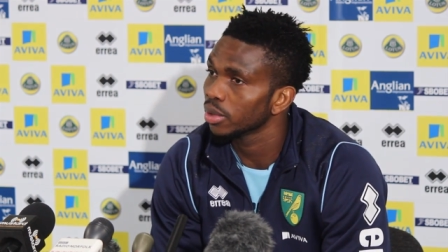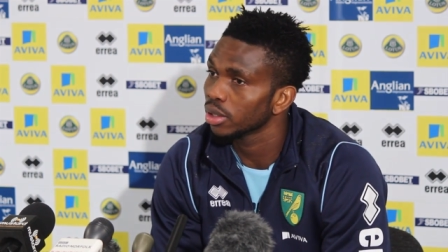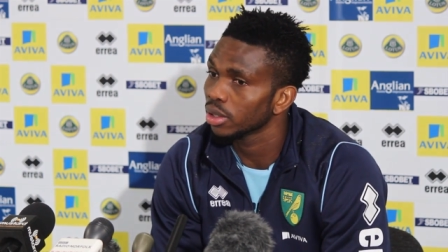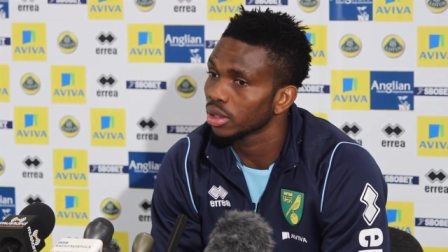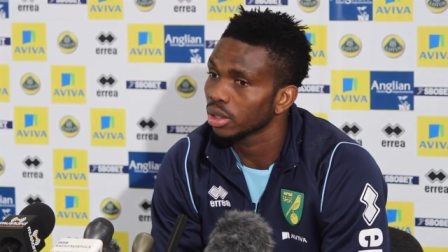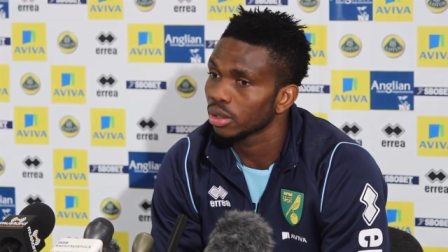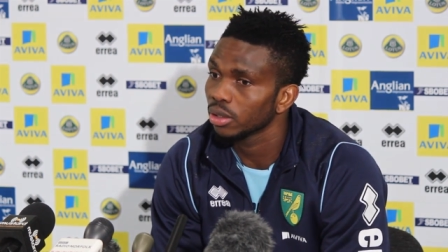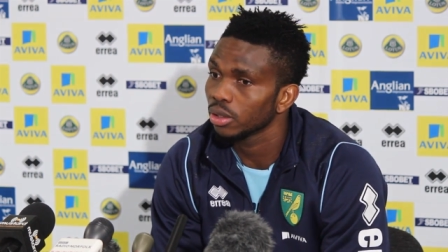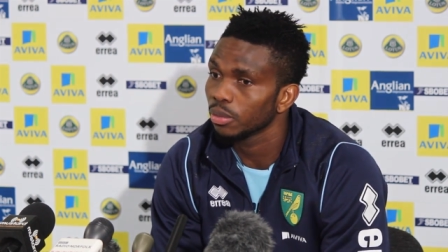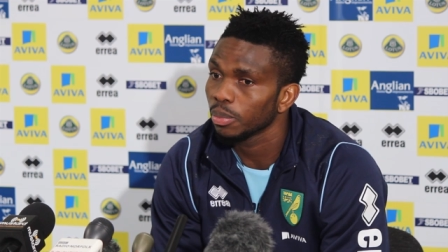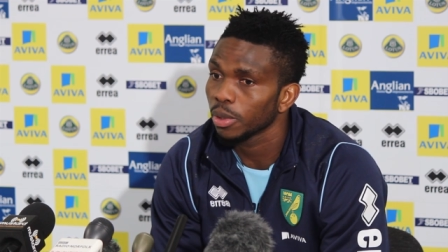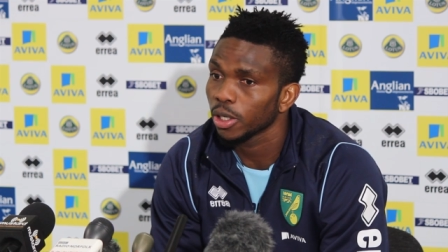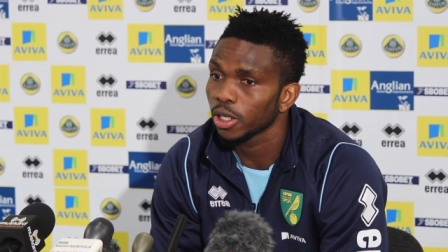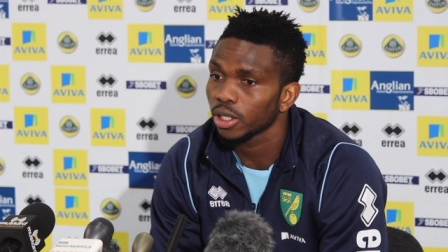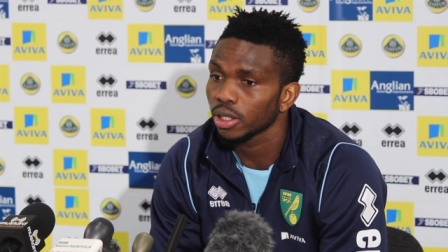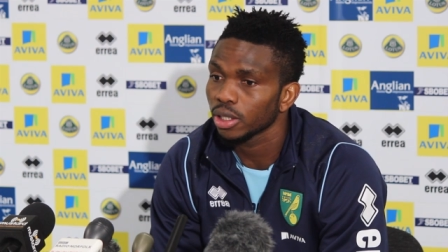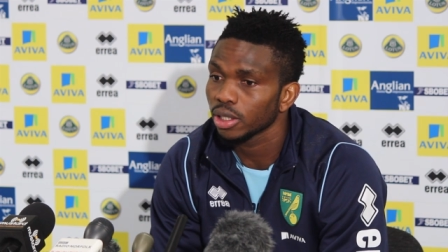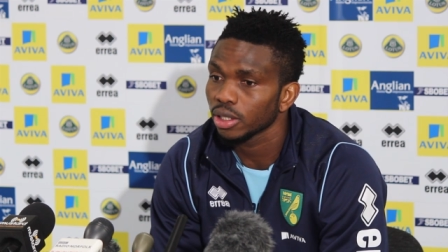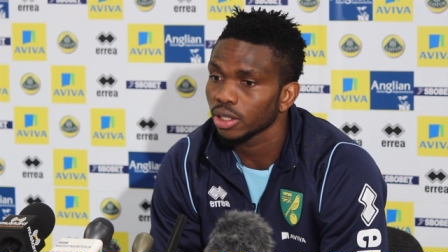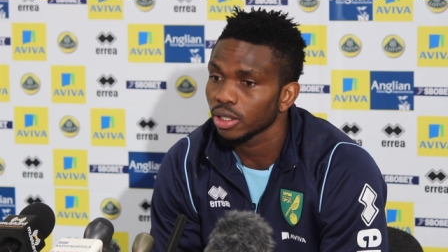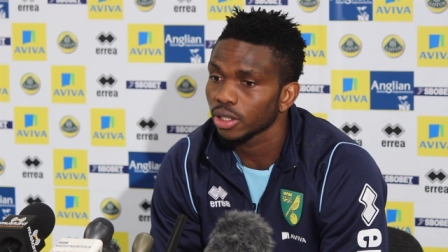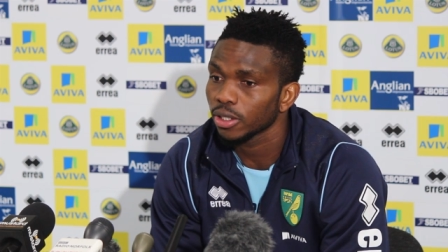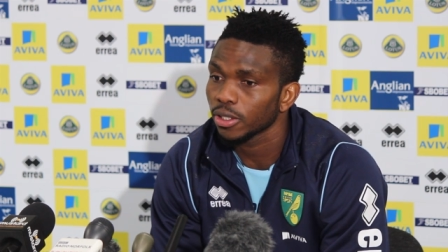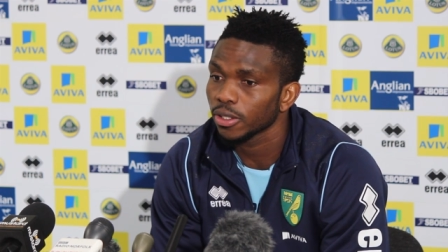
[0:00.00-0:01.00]
He's a good
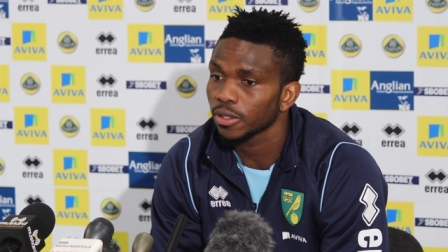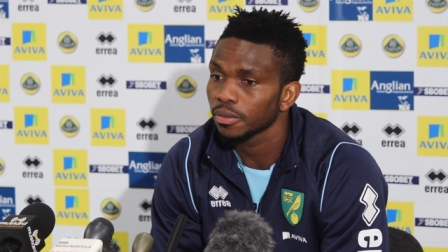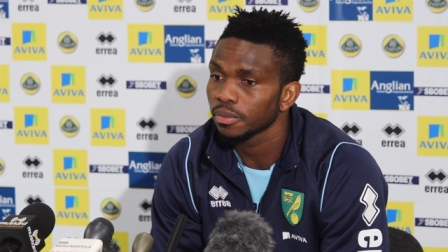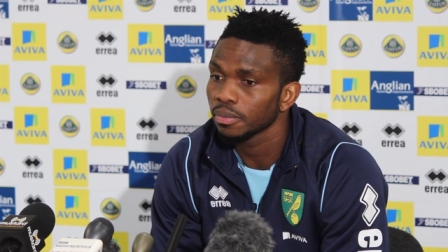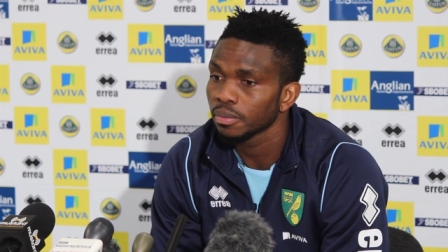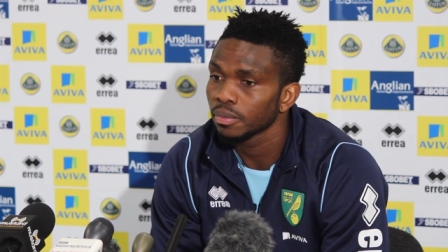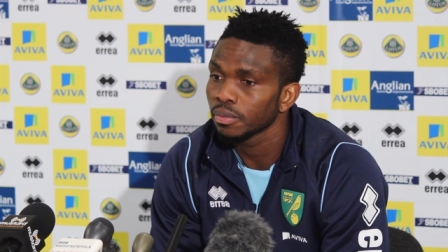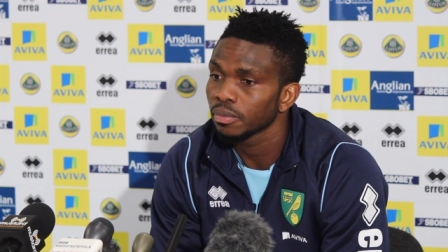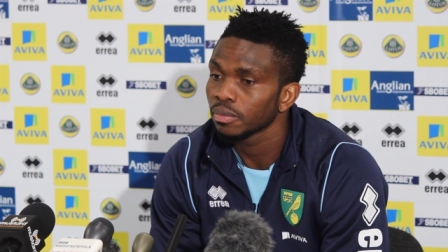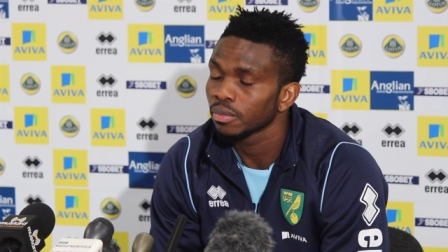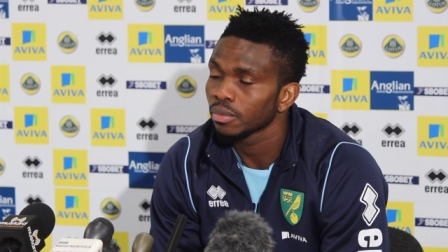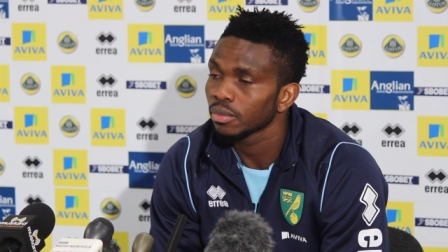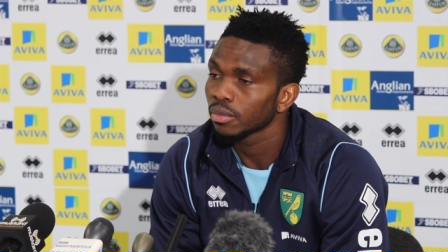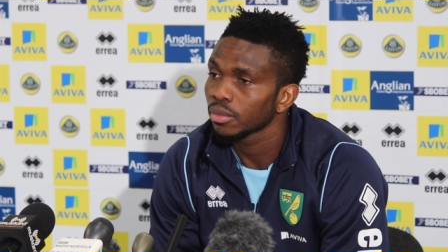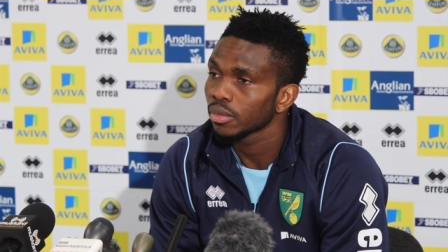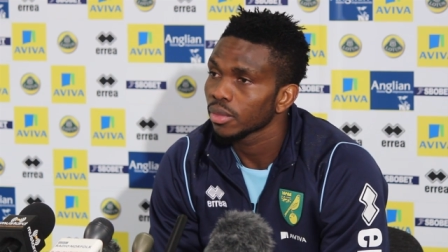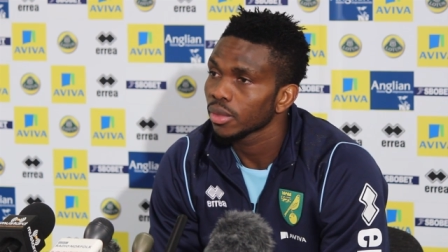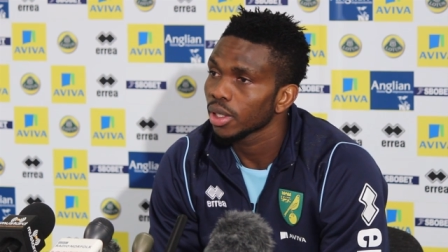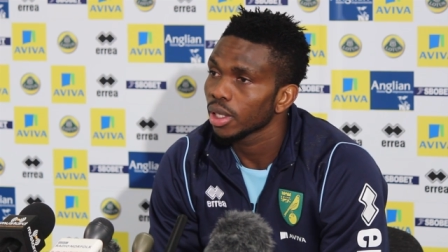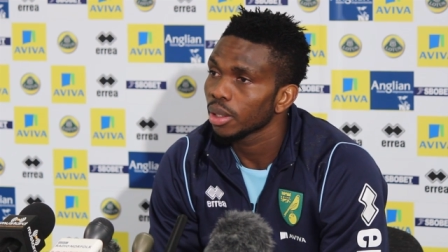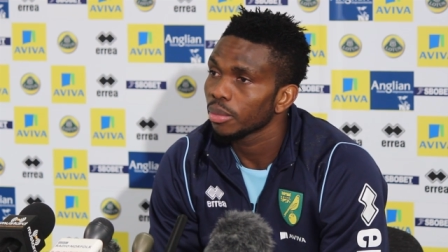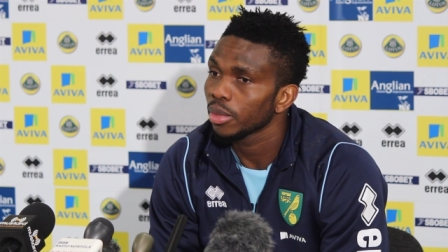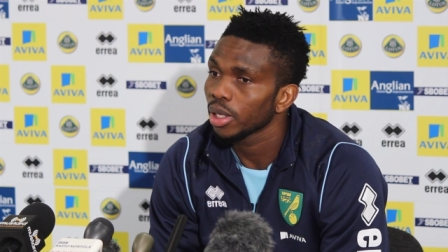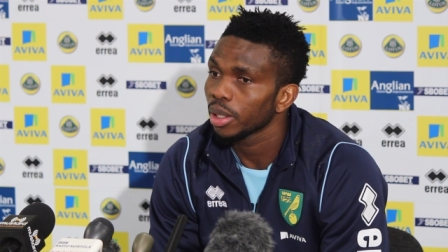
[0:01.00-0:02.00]
player, so
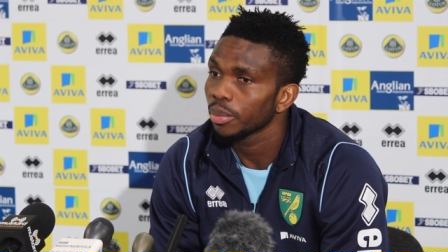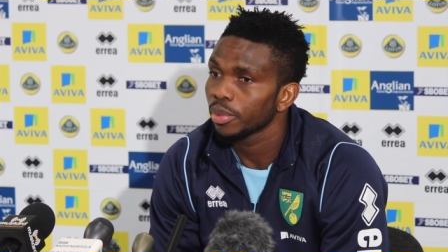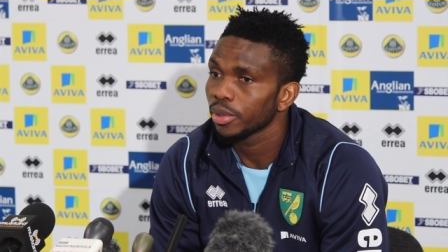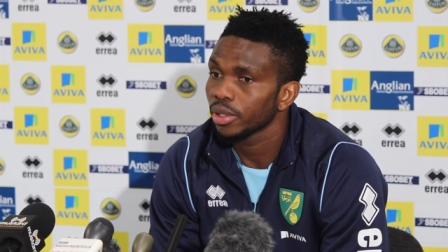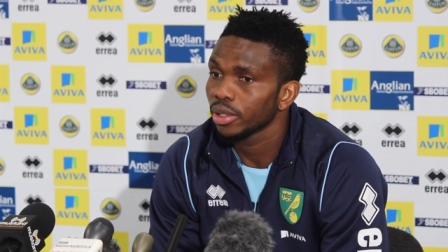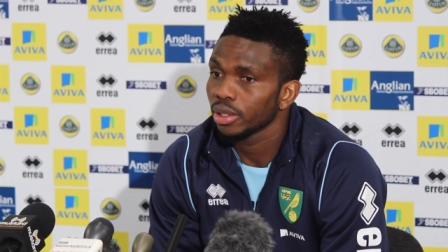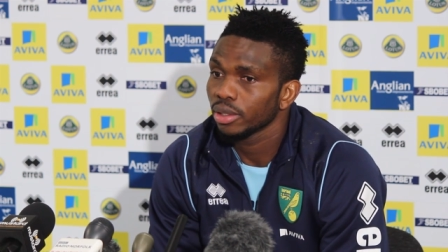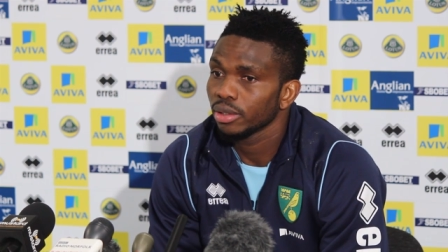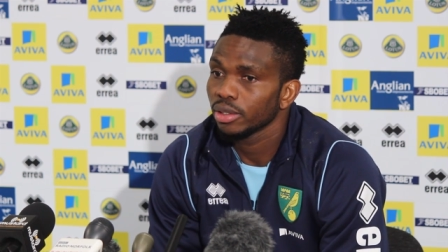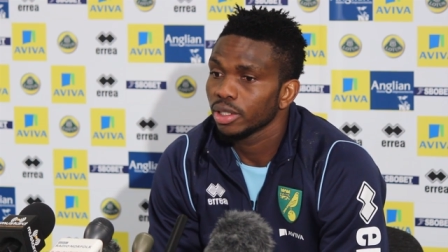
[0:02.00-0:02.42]
I'm happy.